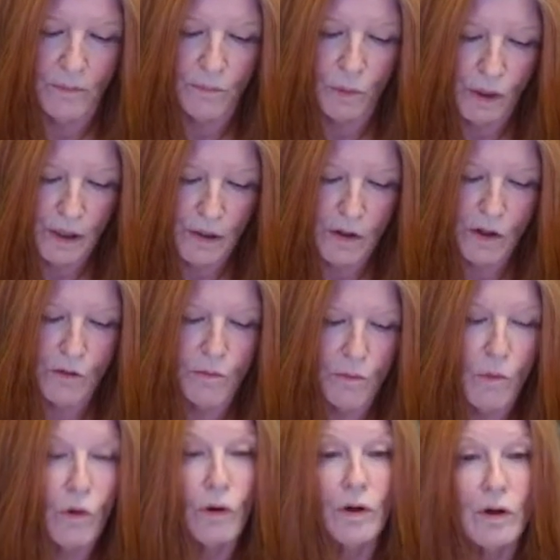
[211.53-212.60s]
bring you
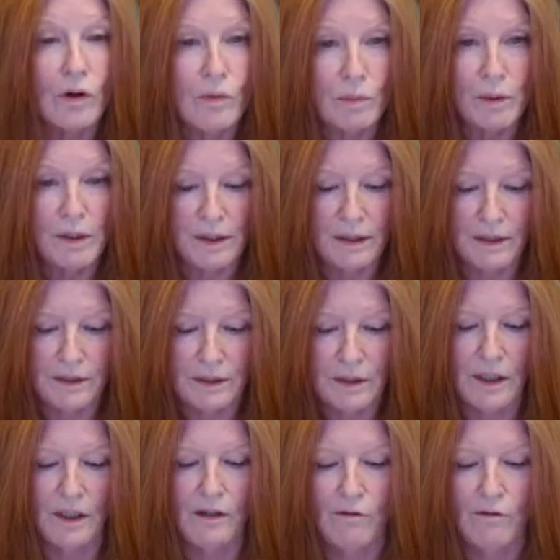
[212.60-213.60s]
more openings,